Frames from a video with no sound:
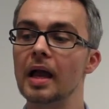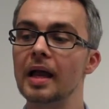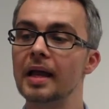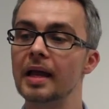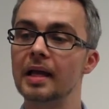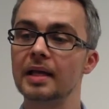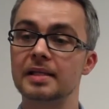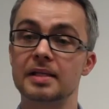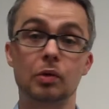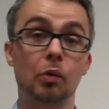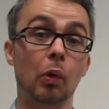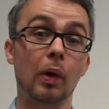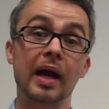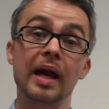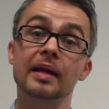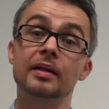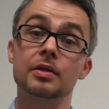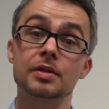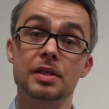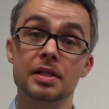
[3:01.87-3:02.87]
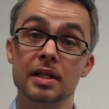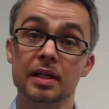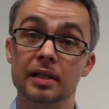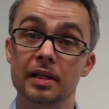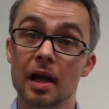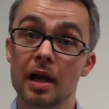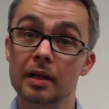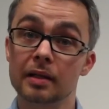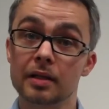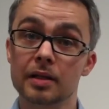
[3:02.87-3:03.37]
it's great to see
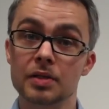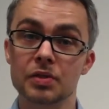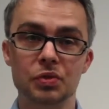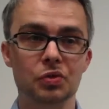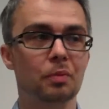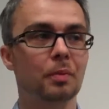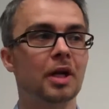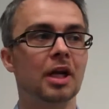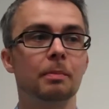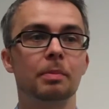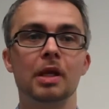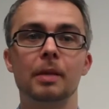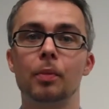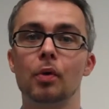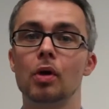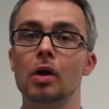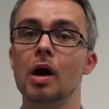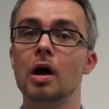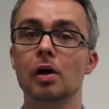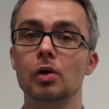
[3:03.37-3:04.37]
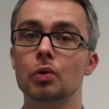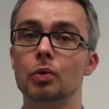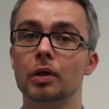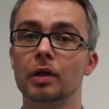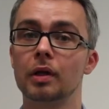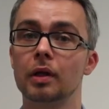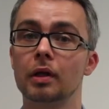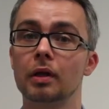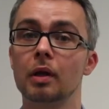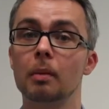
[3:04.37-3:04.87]
that so many people are
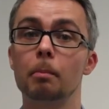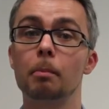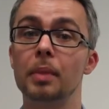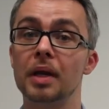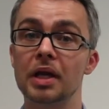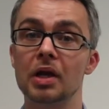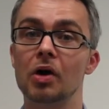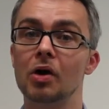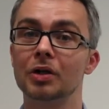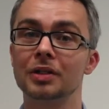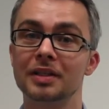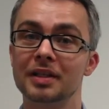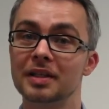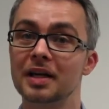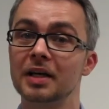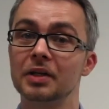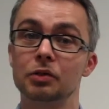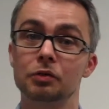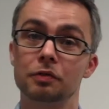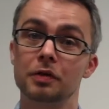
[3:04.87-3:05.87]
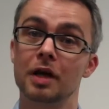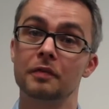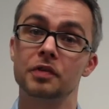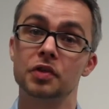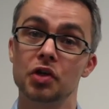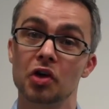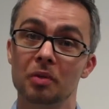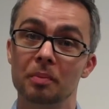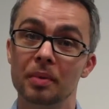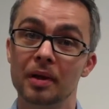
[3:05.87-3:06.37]
looking beyond the nine to five
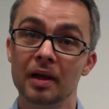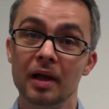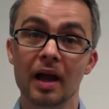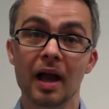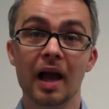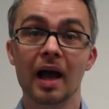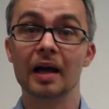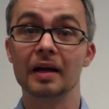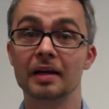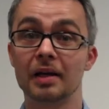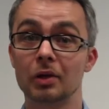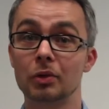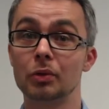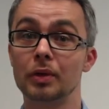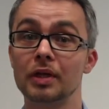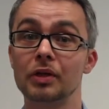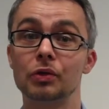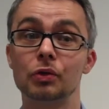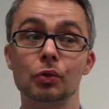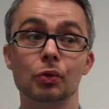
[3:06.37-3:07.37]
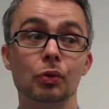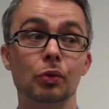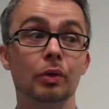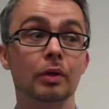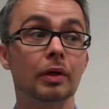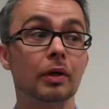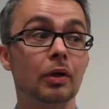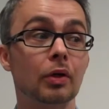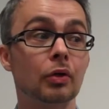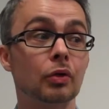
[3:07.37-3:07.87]
job. Yeah. And they're looking
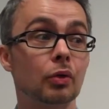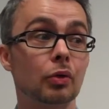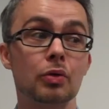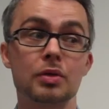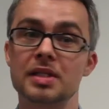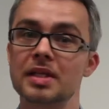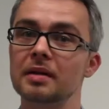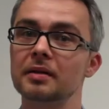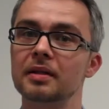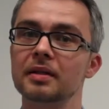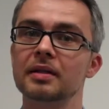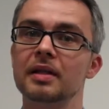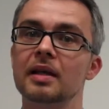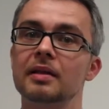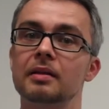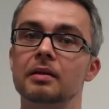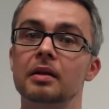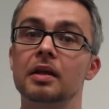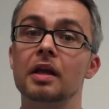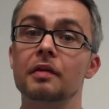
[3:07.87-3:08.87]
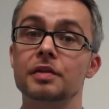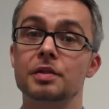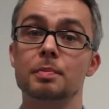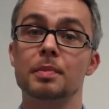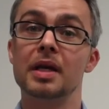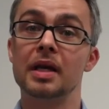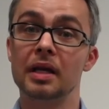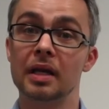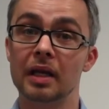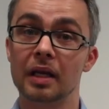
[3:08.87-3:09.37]
to to do something that gives
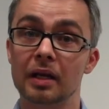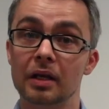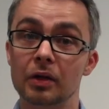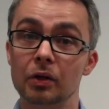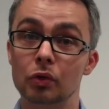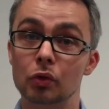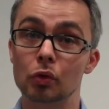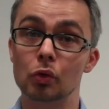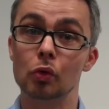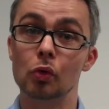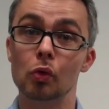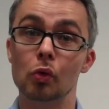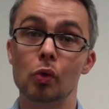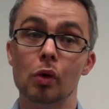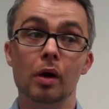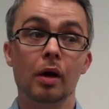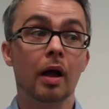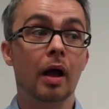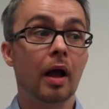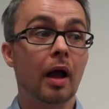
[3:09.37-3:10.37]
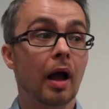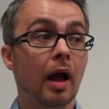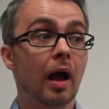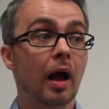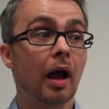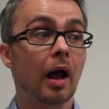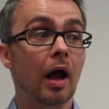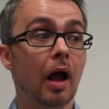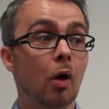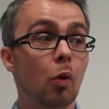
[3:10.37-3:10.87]
meaning to
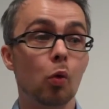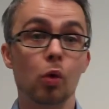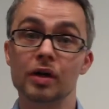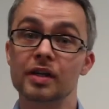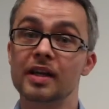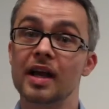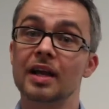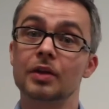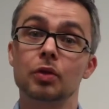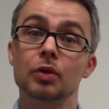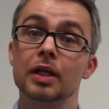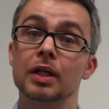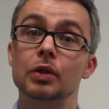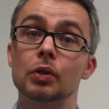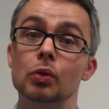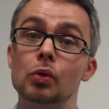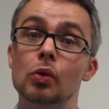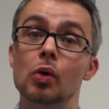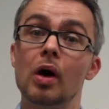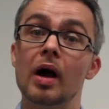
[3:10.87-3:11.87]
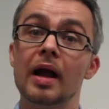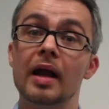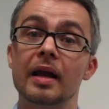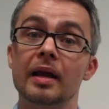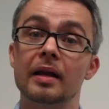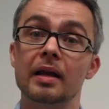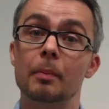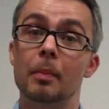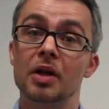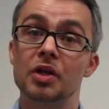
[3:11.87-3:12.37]
uh, what they actually do
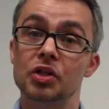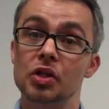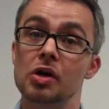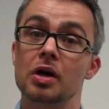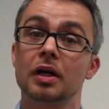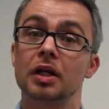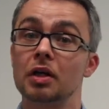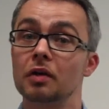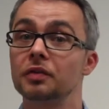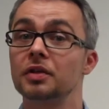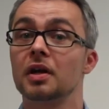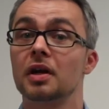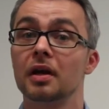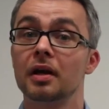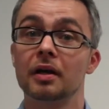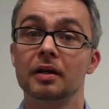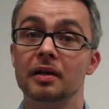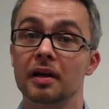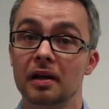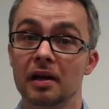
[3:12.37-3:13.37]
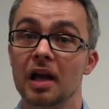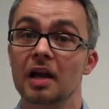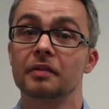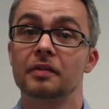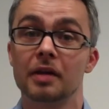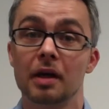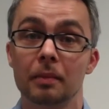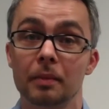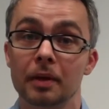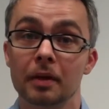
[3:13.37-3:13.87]
in the majority of their, their
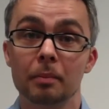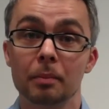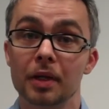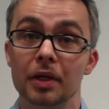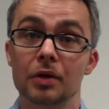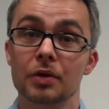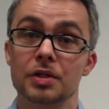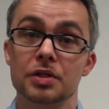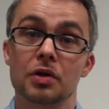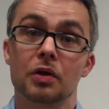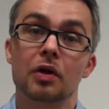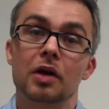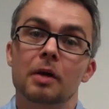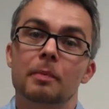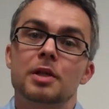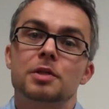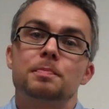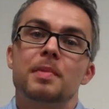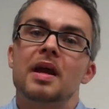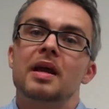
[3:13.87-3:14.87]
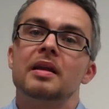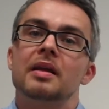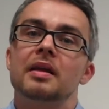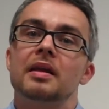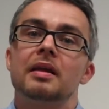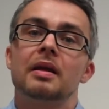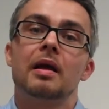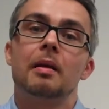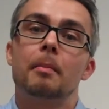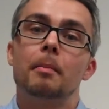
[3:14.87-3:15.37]
lifetime because yeah. you're going to be
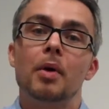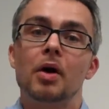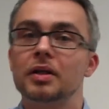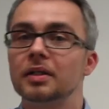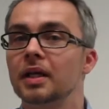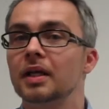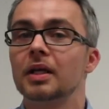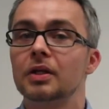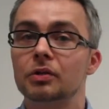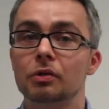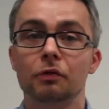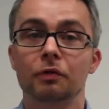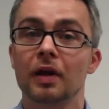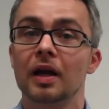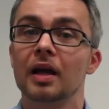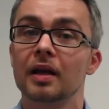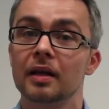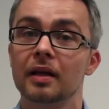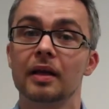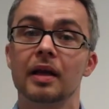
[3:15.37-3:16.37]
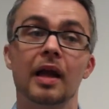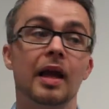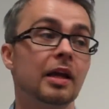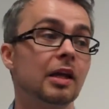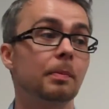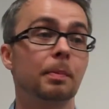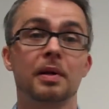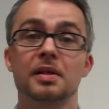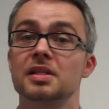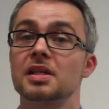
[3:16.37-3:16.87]
spending uh, Monday to
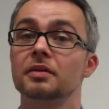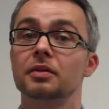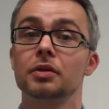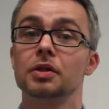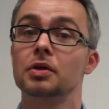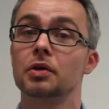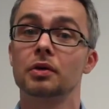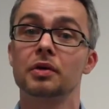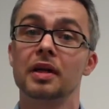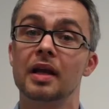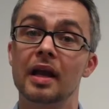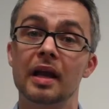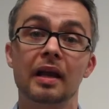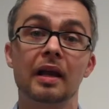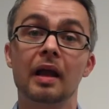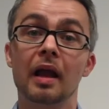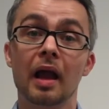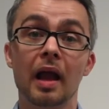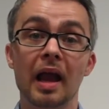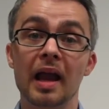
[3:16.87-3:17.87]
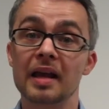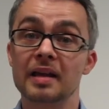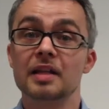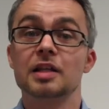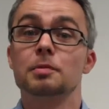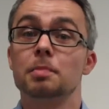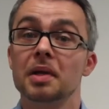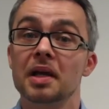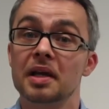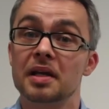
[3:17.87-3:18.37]
Friday 80% of your day in
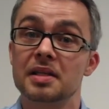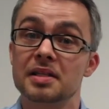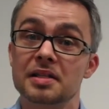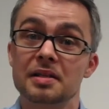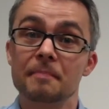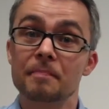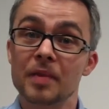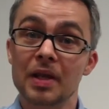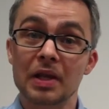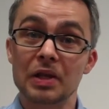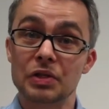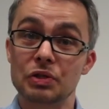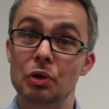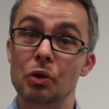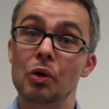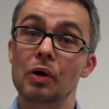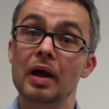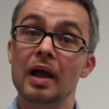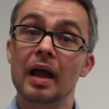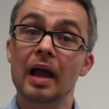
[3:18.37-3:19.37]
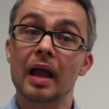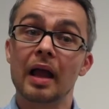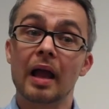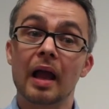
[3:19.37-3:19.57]
this place. Yeah. So